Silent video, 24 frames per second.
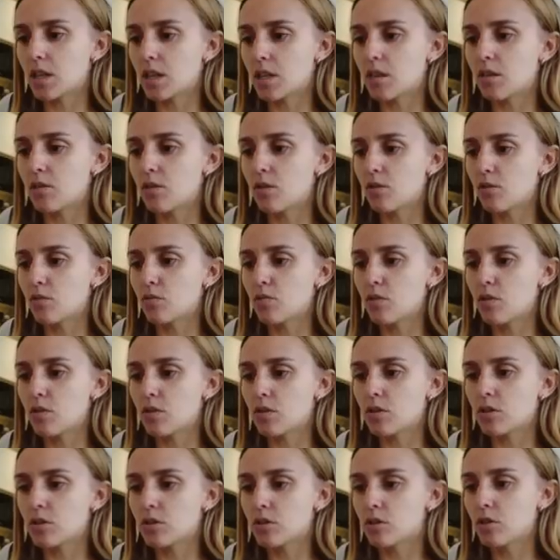in the
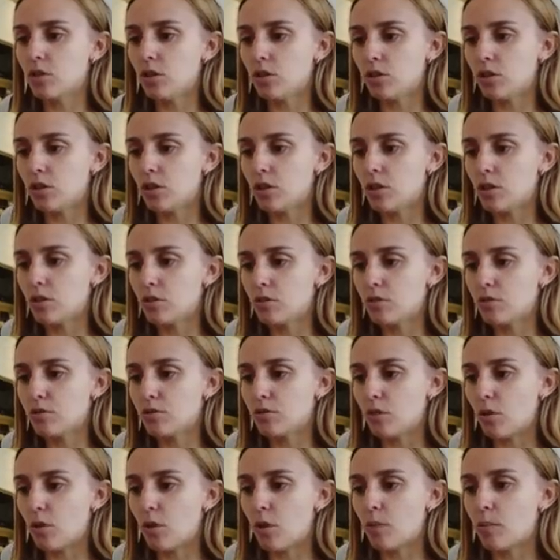wrong color
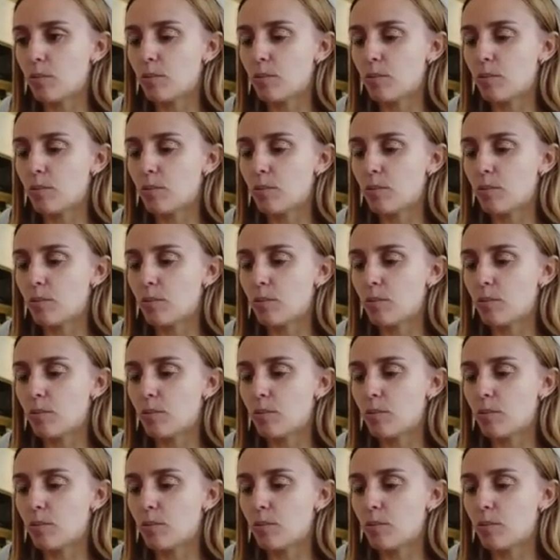for